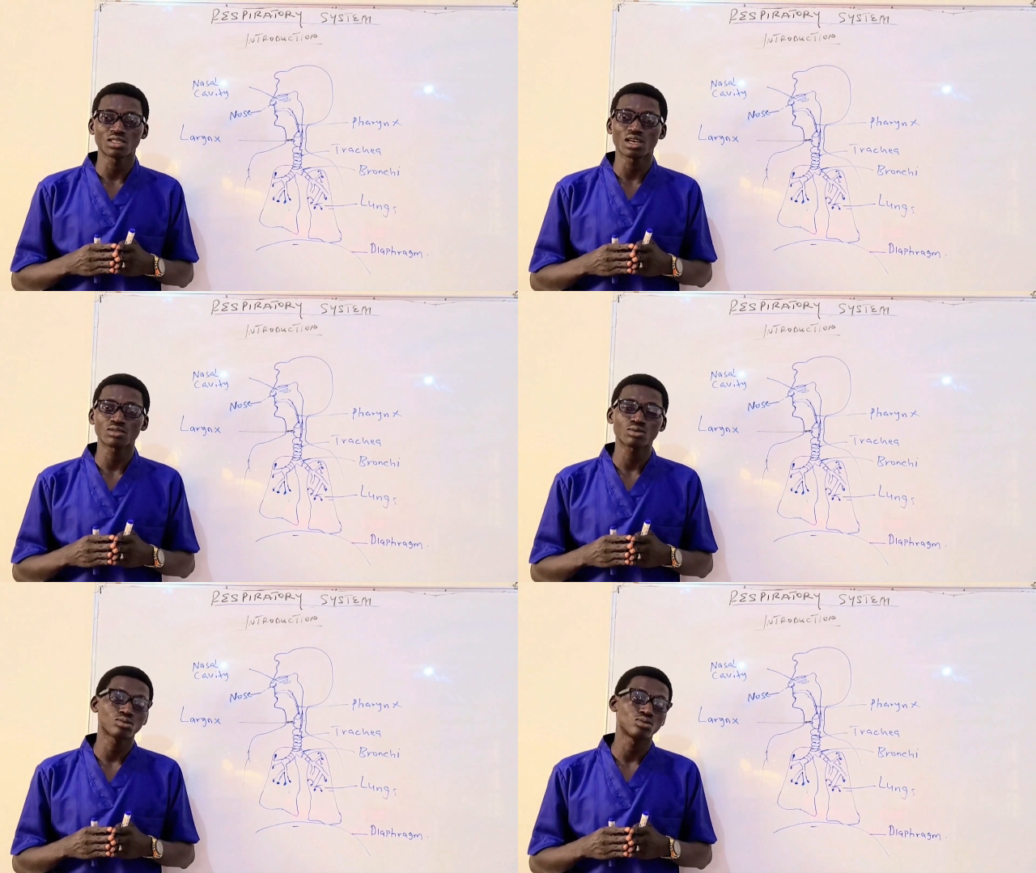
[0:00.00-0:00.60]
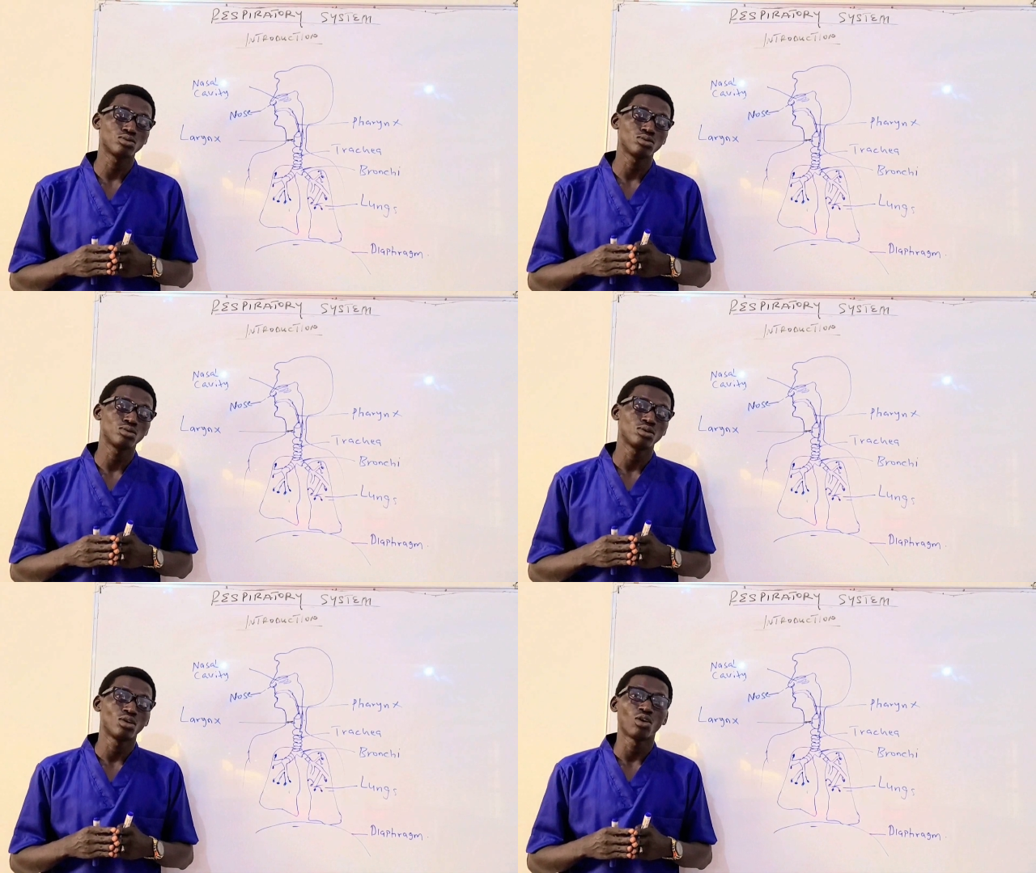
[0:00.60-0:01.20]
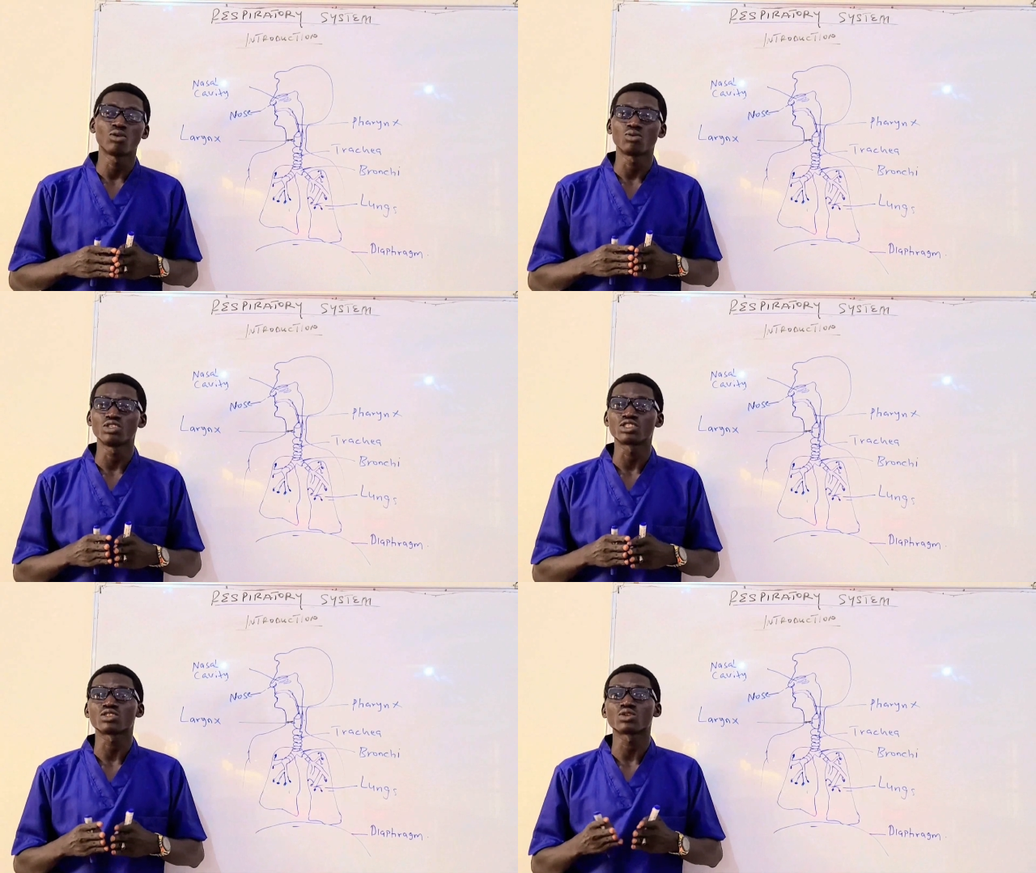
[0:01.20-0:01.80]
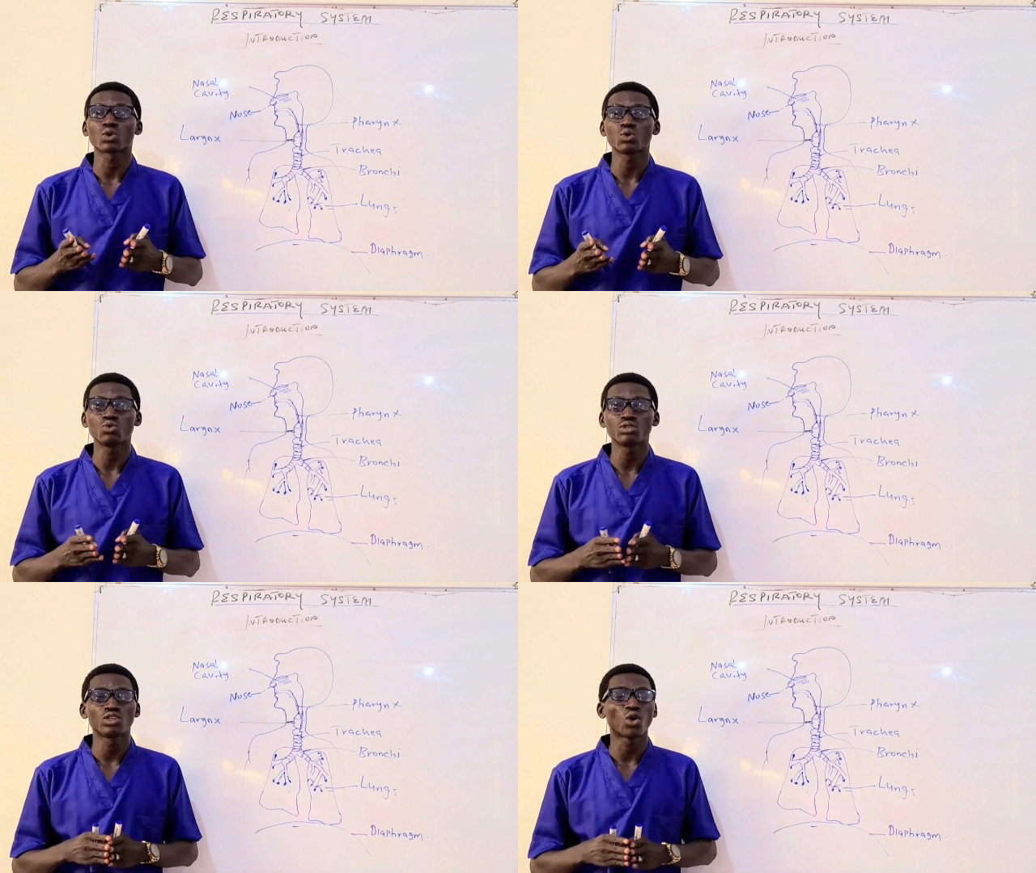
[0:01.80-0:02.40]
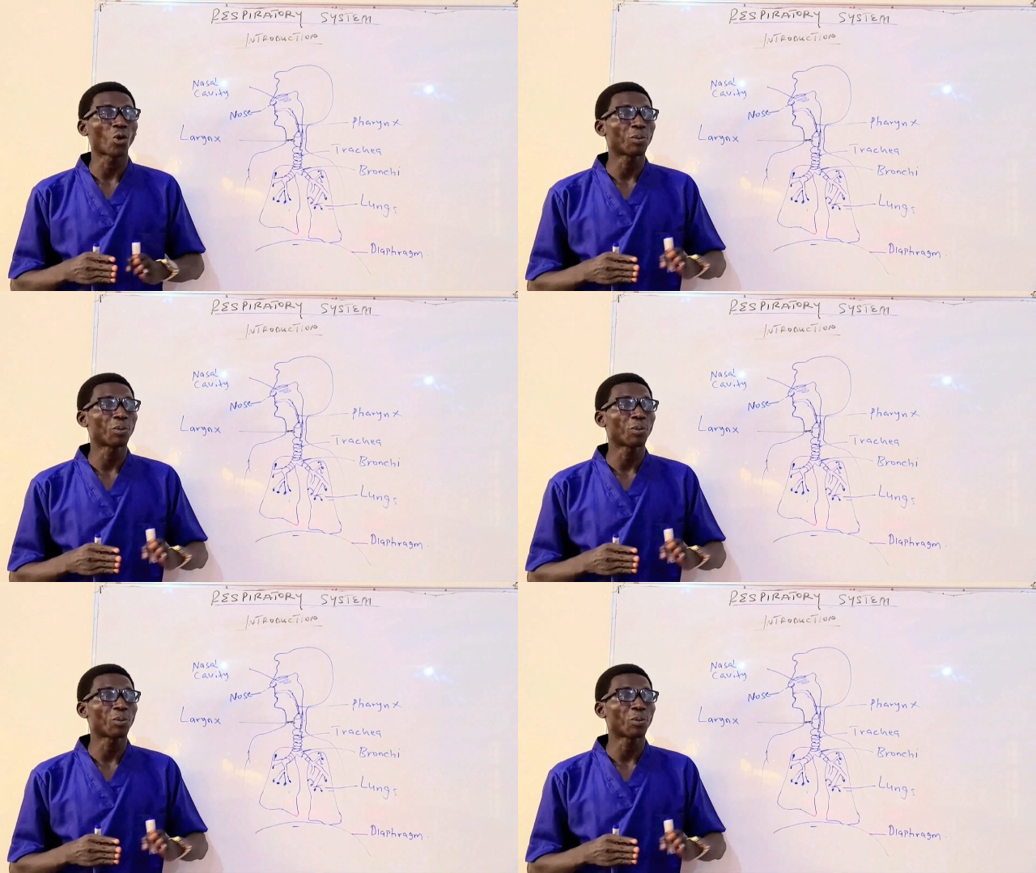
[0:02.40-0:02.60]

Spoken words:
it has to do or it includes the